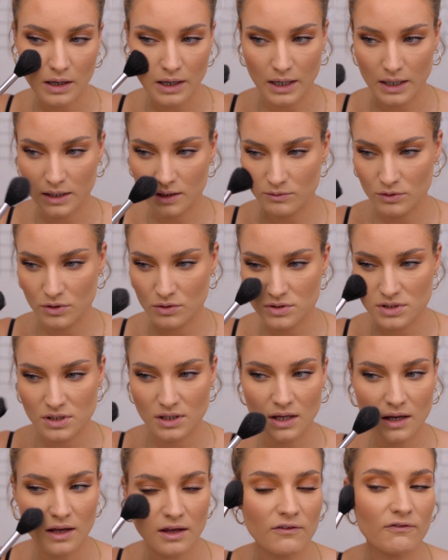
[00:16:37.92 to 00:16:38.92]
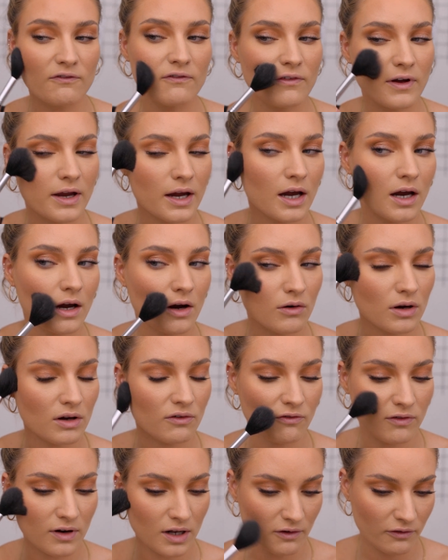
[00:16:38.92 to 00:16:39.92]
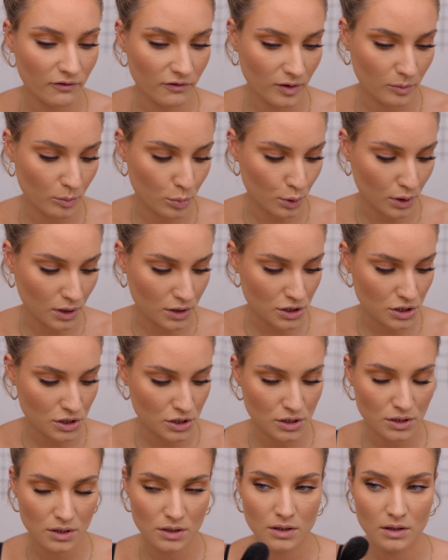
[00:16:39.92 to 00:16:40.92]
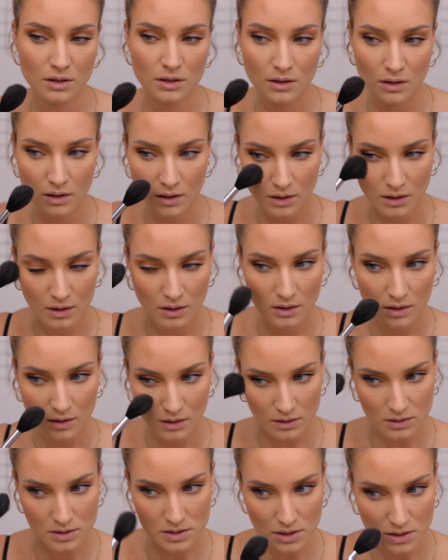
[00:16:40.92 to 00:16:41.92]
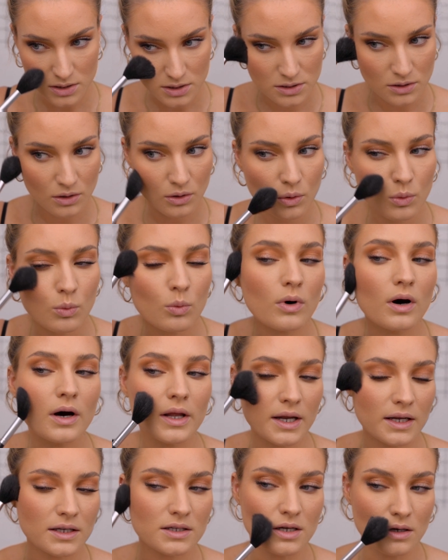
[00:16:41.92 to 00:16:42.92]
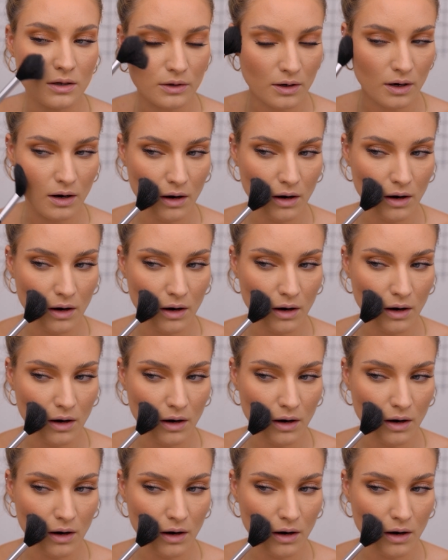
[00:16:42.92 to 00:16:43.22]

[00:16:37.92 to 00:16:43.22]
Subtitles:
And I'm using a very fluffy brush because I don't want it to look